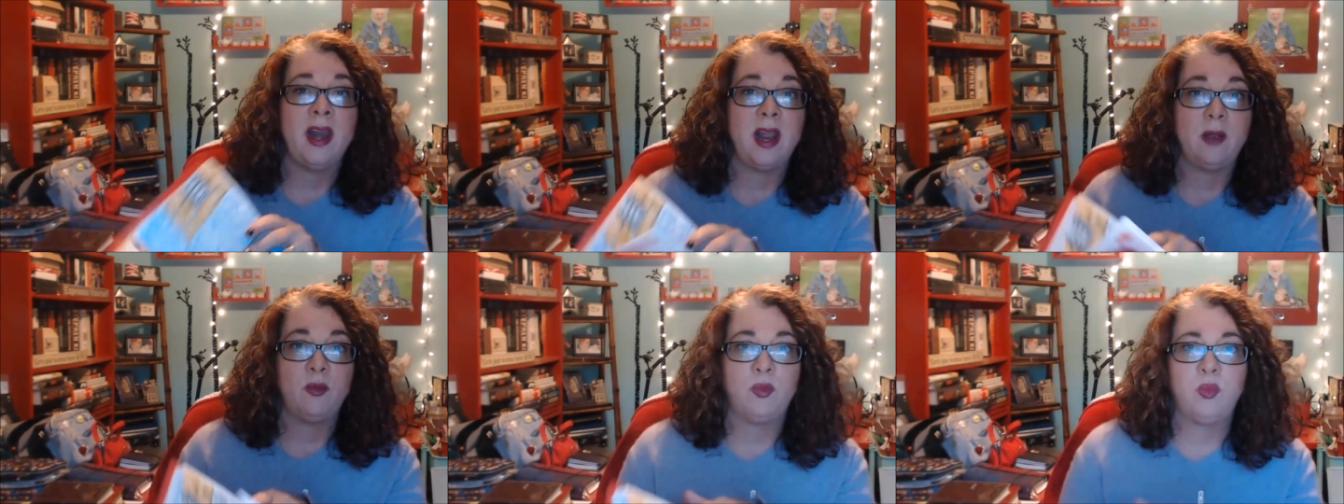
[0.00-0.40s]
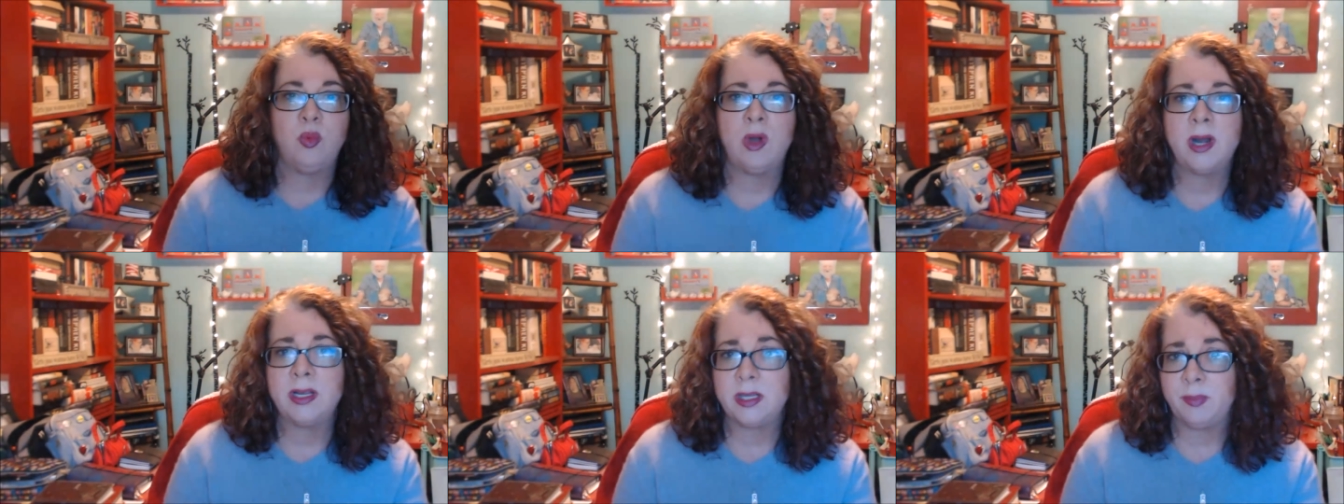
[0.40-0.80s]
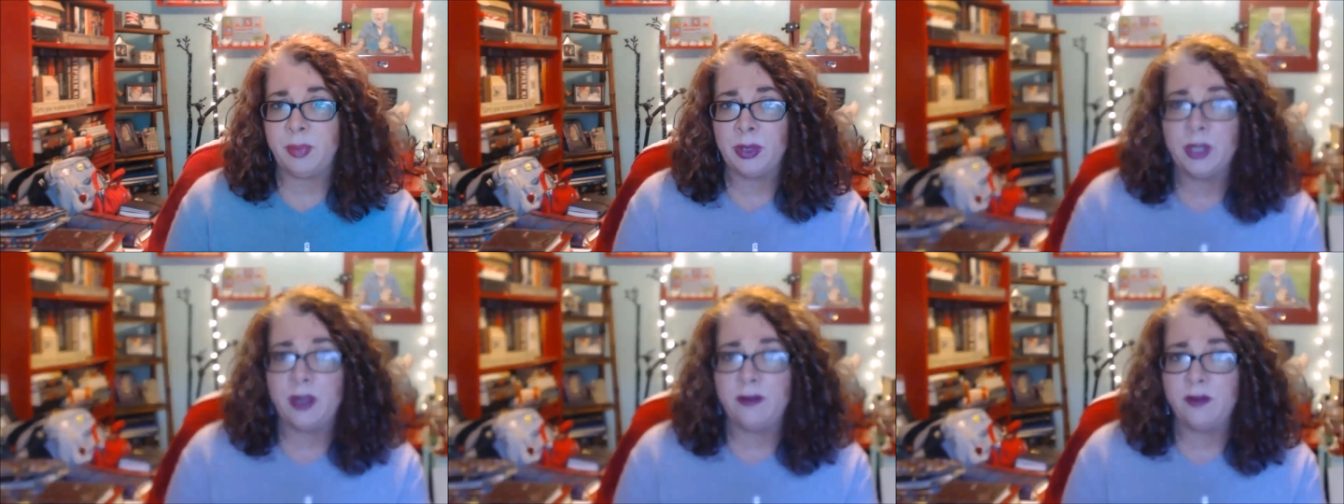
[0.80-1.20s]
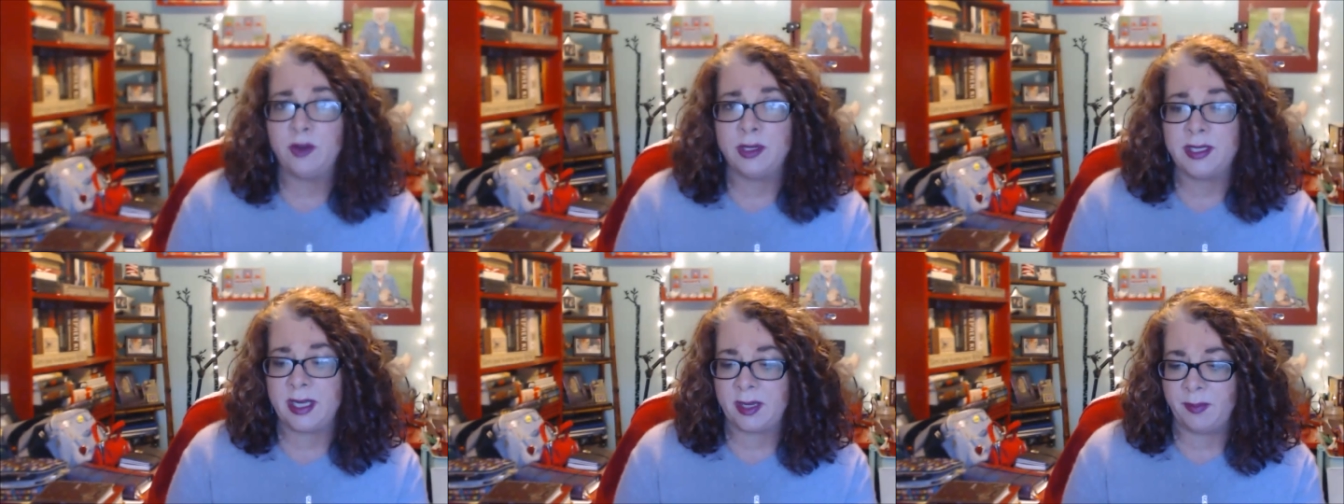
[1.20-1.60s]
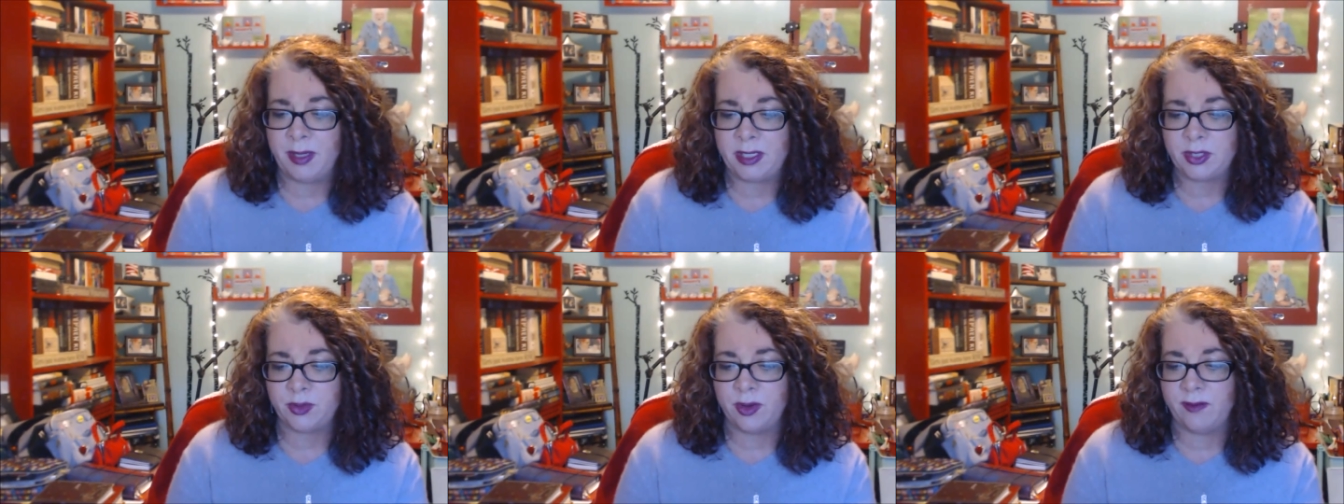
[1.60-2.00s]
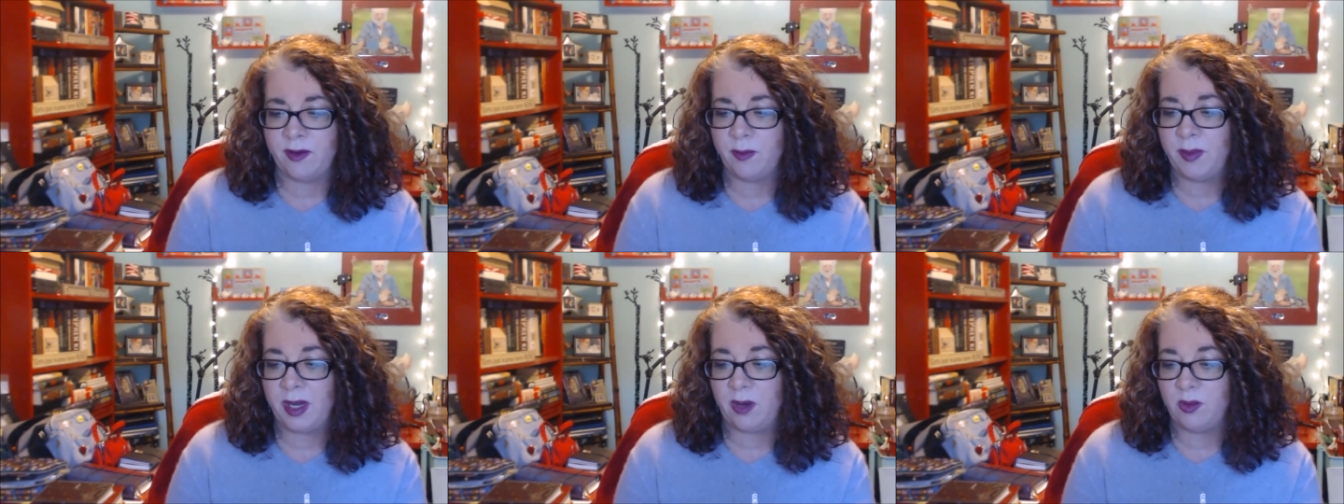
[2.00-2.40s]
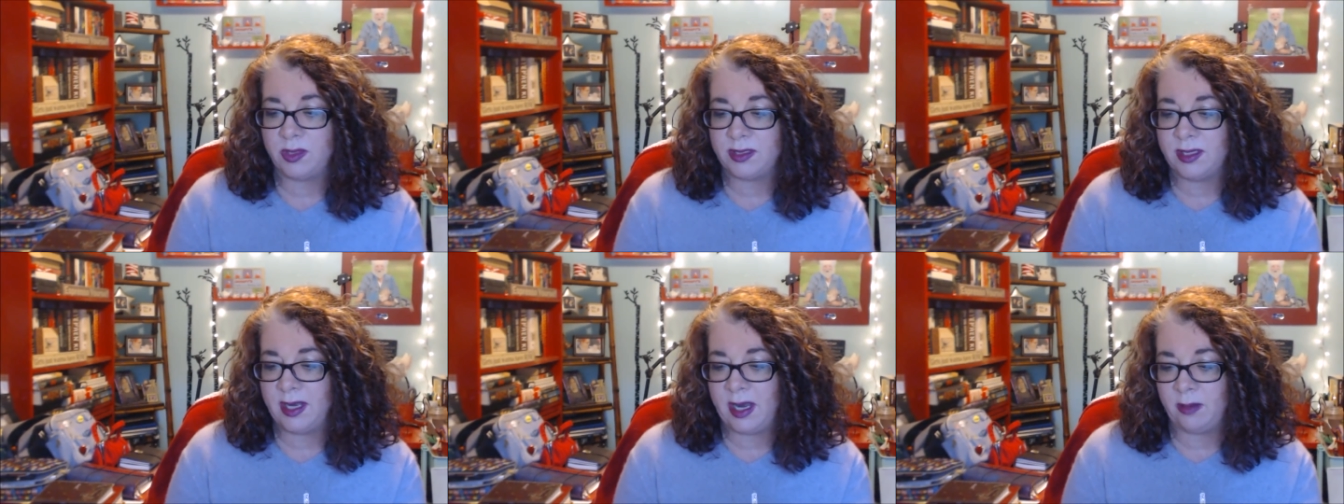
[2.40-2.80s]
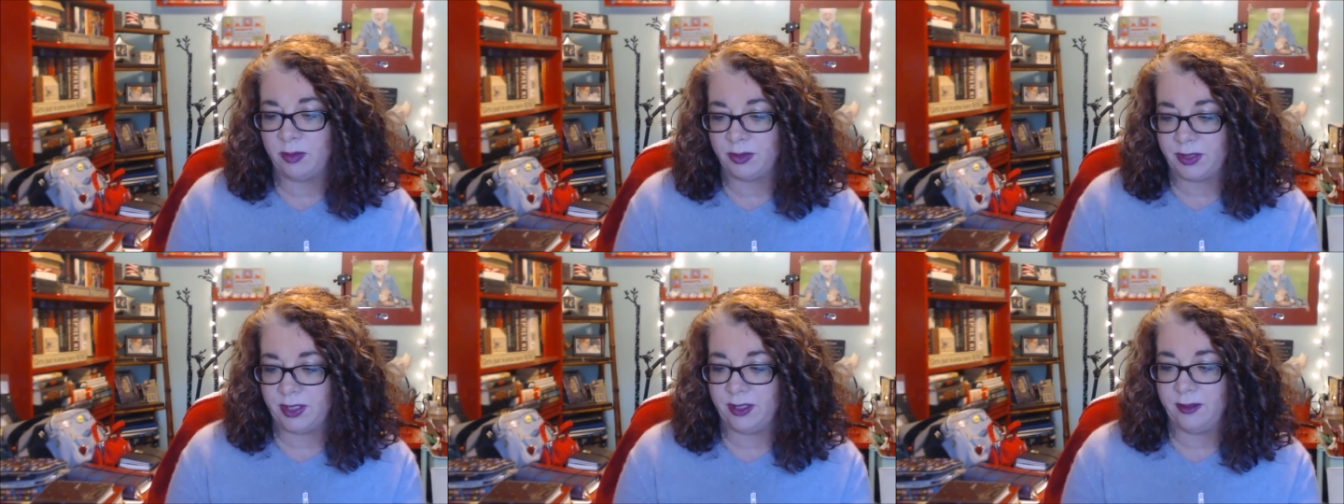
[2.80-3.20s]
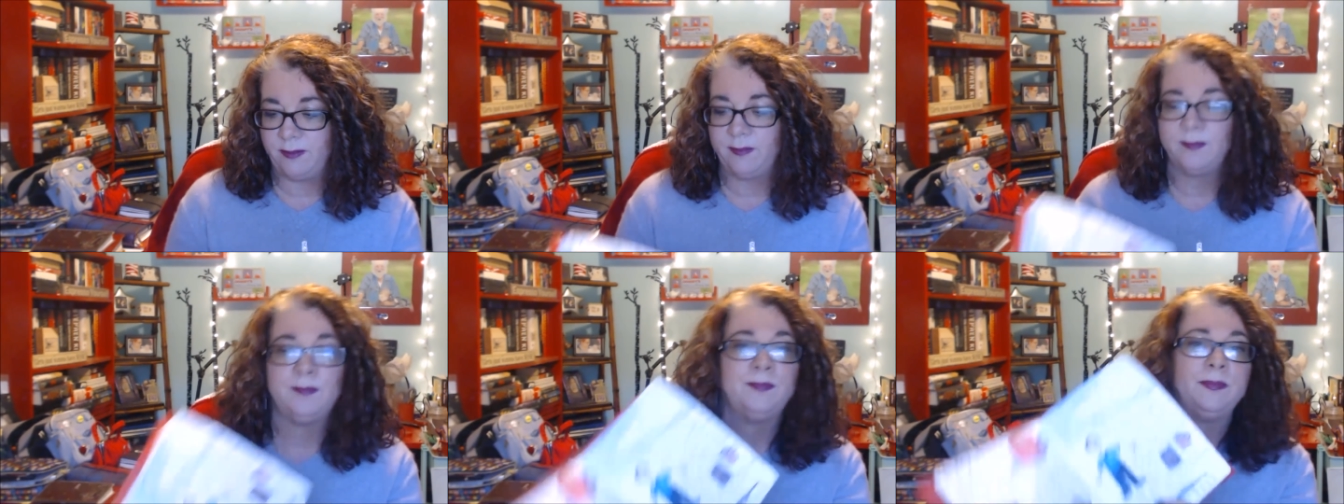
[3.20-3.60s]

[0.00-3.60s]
And I wanted to pull over and take a picture of it, but I wasn't able to.